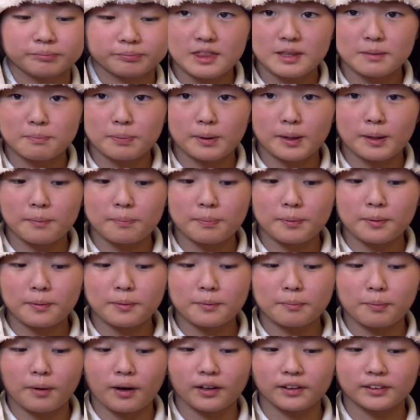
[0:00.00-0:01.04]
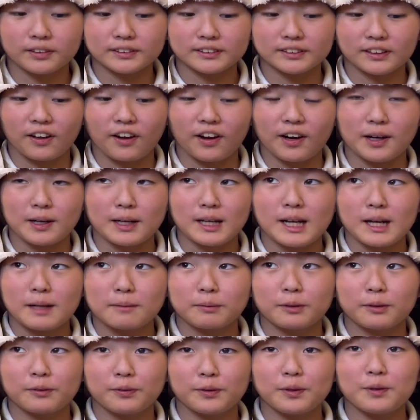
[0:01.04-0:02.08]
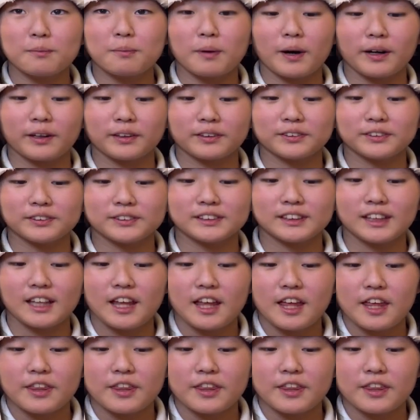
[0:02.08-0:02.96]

The purple balls are perfume particles.